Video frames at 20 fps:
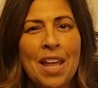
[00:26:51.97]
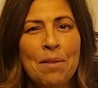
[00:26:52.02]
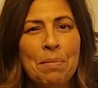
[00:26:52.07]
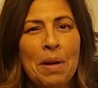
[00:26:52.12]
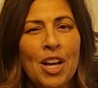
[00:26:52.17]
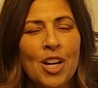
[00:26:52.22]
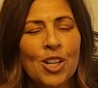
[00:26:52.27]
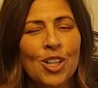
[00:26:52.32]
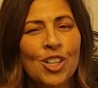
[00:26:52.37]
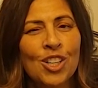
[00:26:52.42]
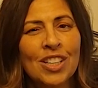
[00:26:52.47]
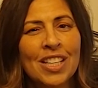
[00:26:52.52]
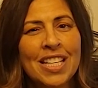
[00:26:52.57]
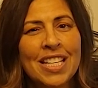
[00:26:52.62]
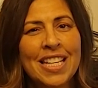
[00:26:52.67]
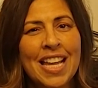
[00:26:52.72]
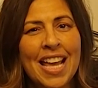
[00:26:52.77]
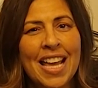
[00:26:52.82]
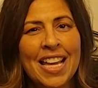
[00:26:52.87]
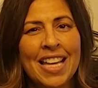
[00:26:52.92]
My early
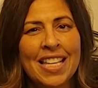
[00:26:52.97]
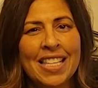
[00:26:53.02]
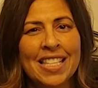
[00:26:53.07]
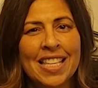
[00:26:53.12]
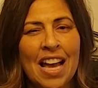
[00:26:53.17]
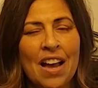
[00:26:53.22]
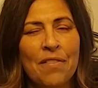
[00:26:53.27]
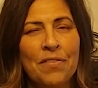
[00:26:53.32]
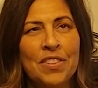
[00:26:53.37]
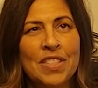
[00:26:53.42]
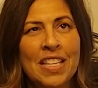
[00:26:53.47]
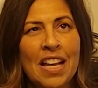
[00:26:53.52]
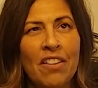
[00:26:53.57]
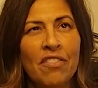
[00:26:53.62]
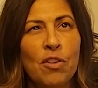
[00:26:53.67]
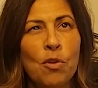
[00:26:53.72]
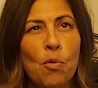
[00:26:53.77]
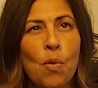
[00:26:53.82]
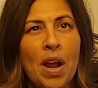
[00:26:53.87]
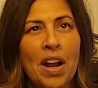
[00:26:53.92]
days of
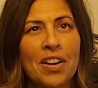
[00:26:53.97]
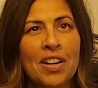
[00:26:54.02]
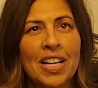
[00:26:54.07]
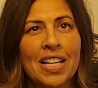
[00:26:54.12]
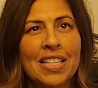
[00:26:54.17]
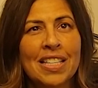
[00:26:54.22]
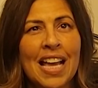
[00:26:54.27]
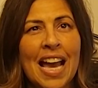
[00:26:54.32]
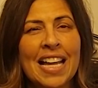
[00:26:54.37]
self-awareness,